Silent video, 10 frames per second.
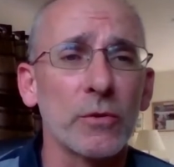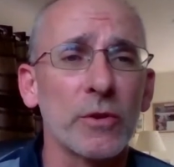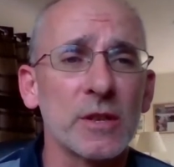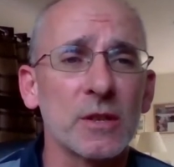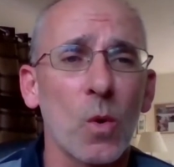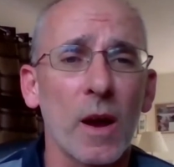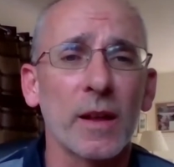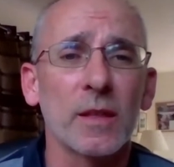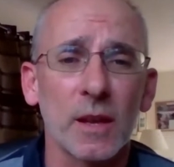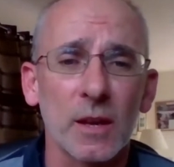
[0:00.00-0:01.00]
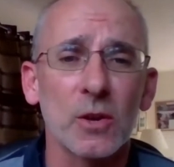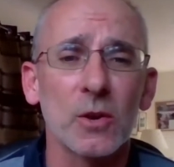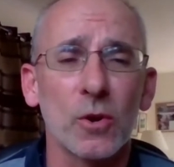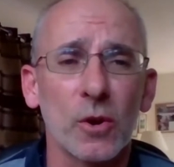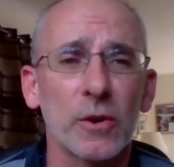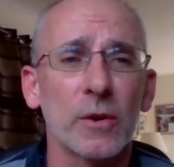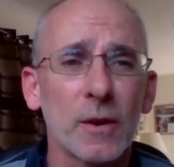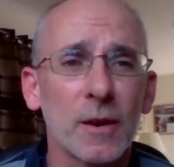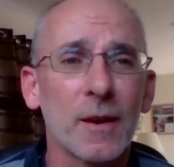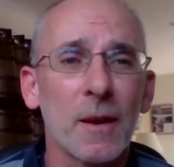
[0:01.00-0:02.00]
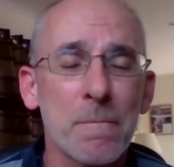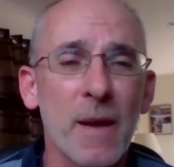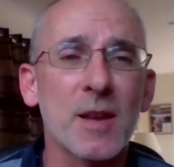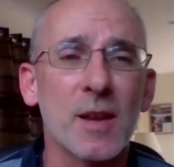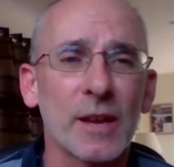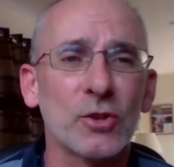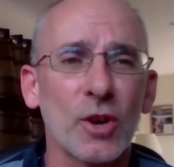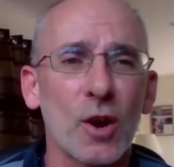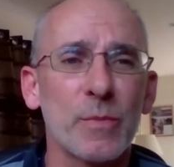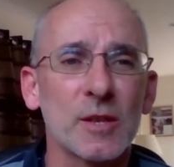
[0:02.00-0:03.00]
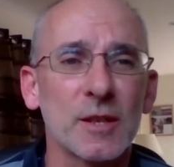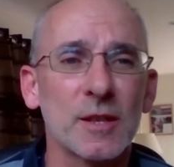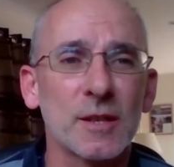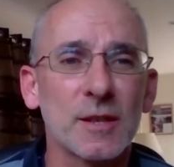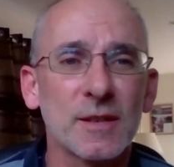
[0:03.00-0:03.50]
of the reasons why I think you're going to make it in show business.